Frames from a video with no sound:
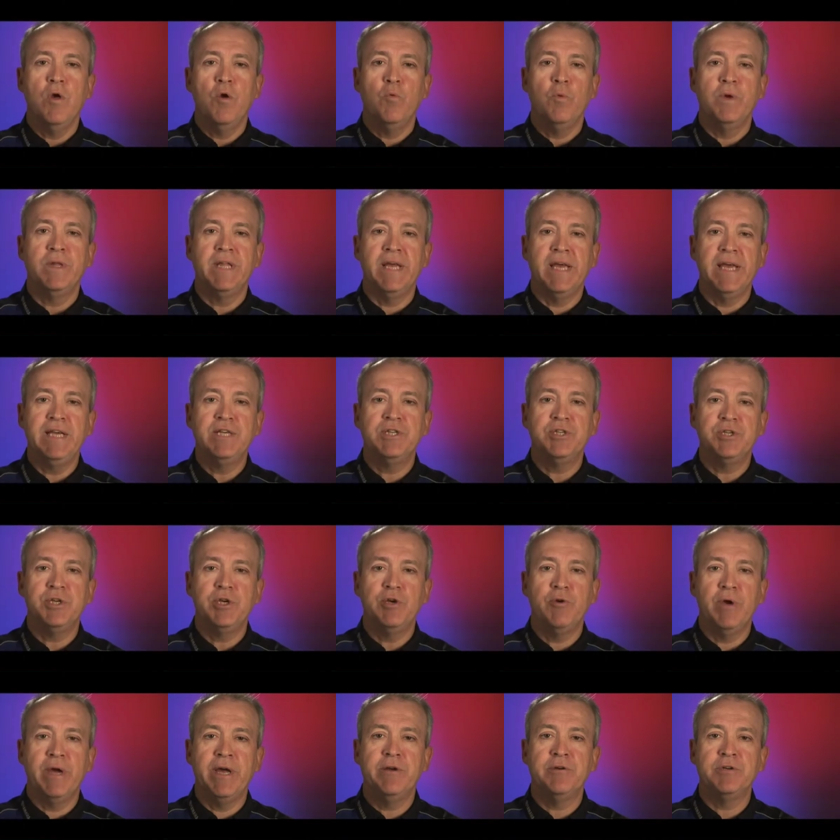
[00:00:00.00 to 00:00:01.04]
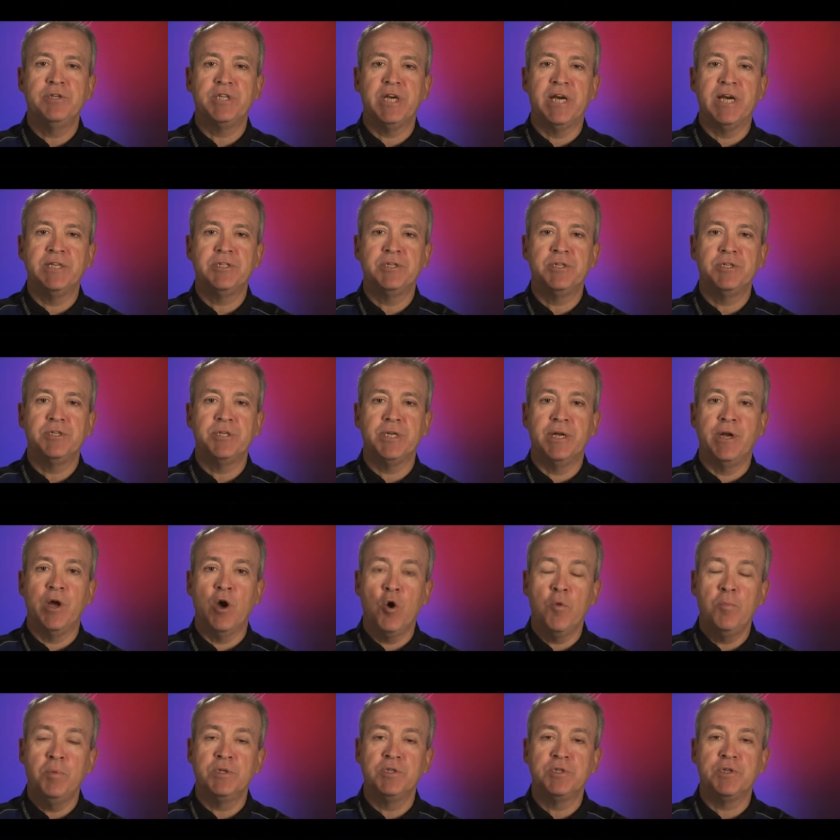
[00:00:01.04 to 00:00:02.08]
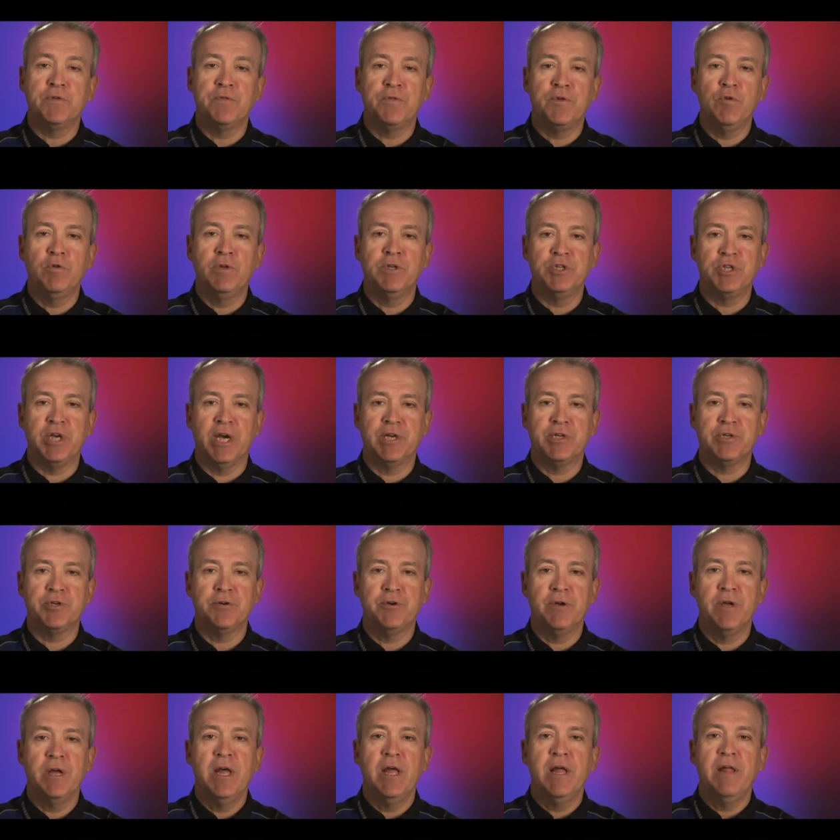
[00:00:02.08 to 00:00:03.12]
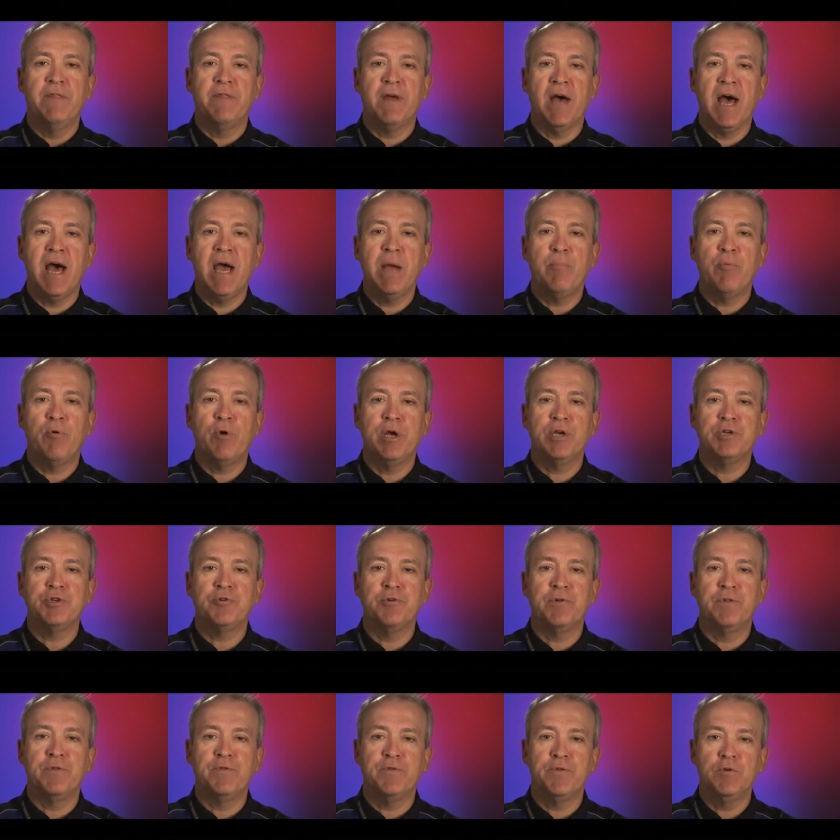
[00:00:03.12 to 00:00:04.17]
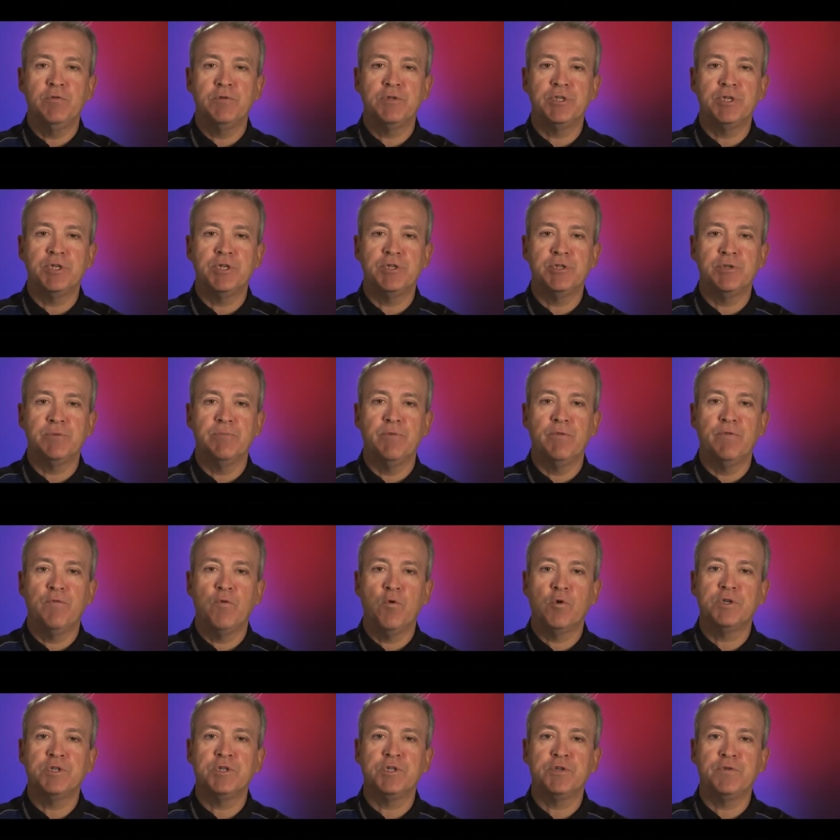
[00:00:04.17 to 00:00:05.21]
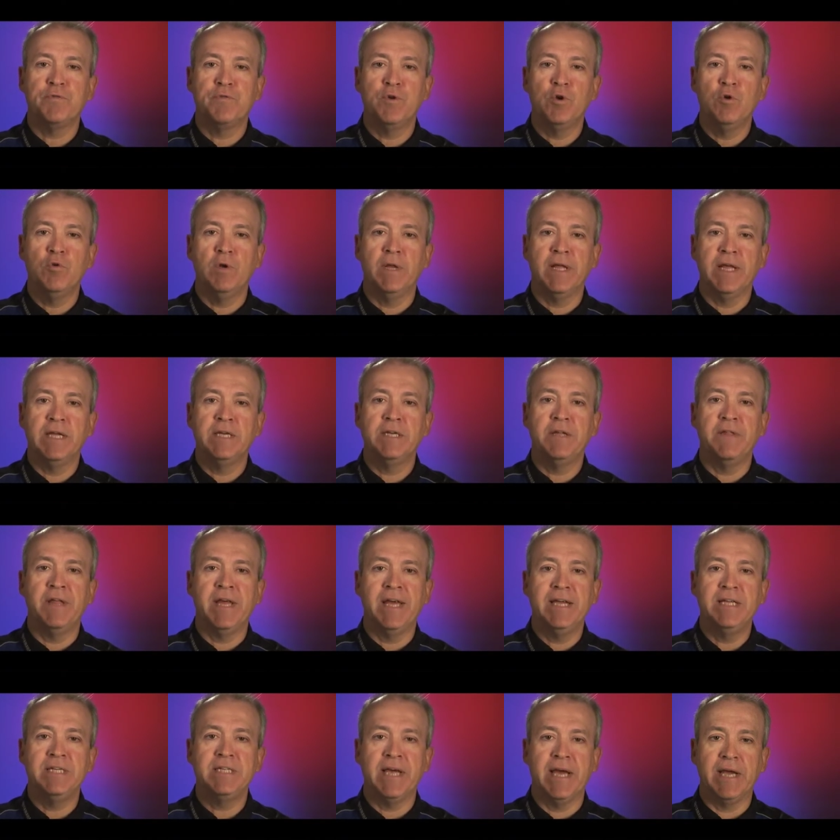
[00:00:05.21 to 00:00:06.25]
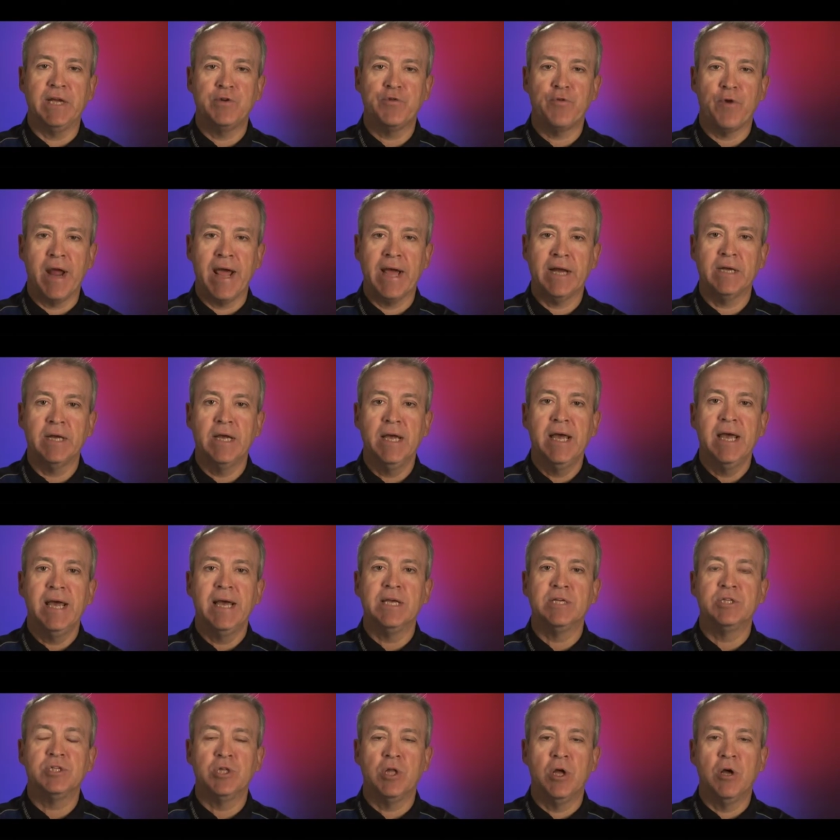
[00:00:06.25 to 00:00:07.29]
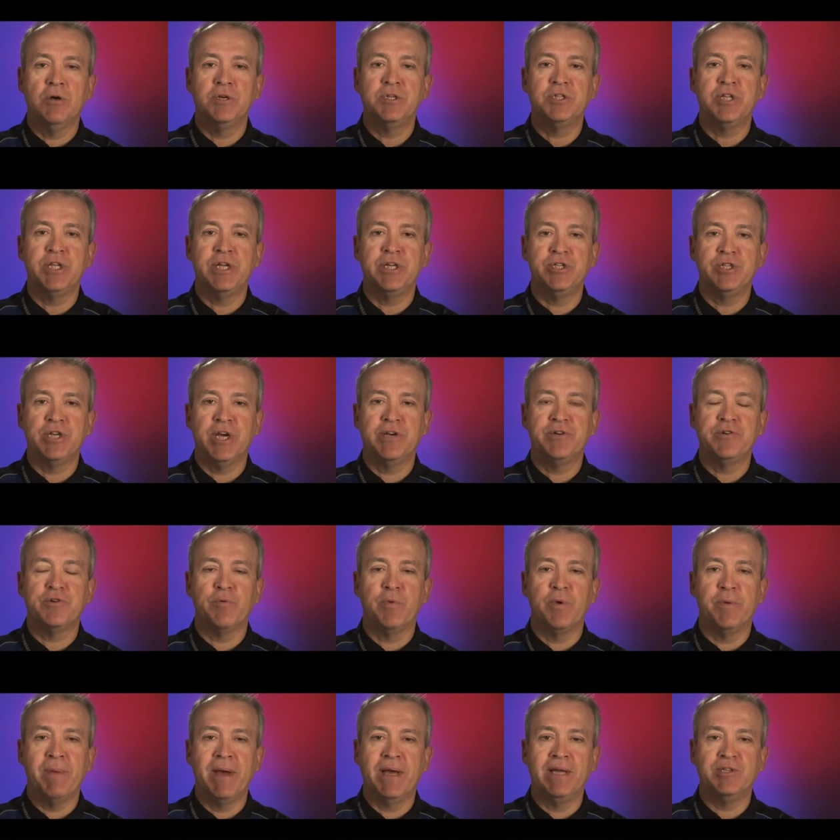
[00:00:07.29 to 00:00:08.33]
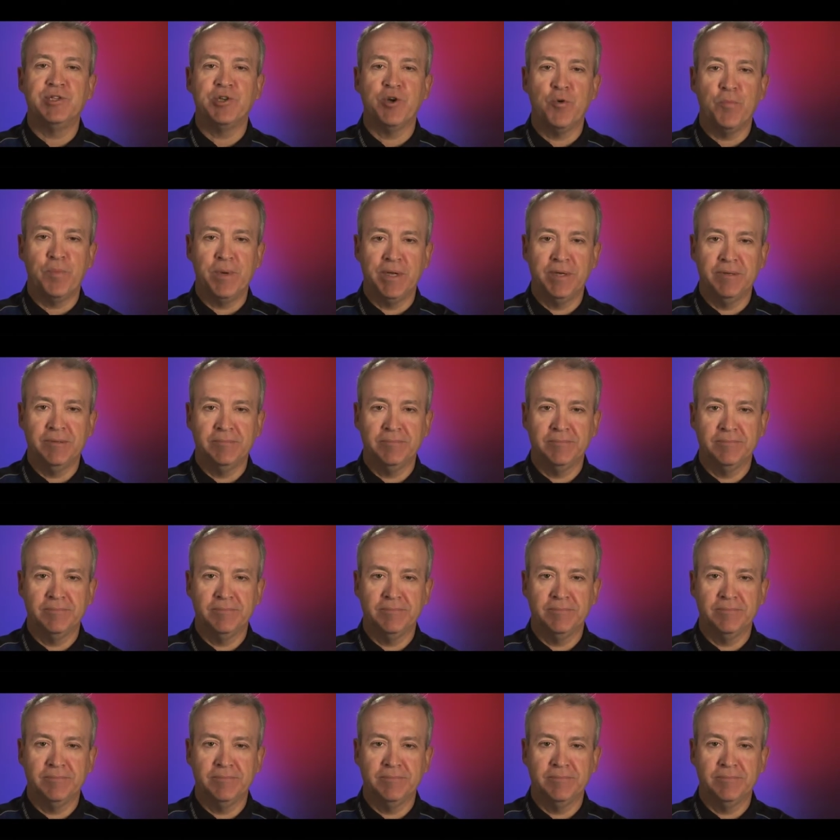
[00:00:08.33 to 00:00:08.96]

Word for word: When the ECU energizes and opens the fuel injector, the high pressure in the fuel system forces fuel into the intake tract as long as the injector remains open.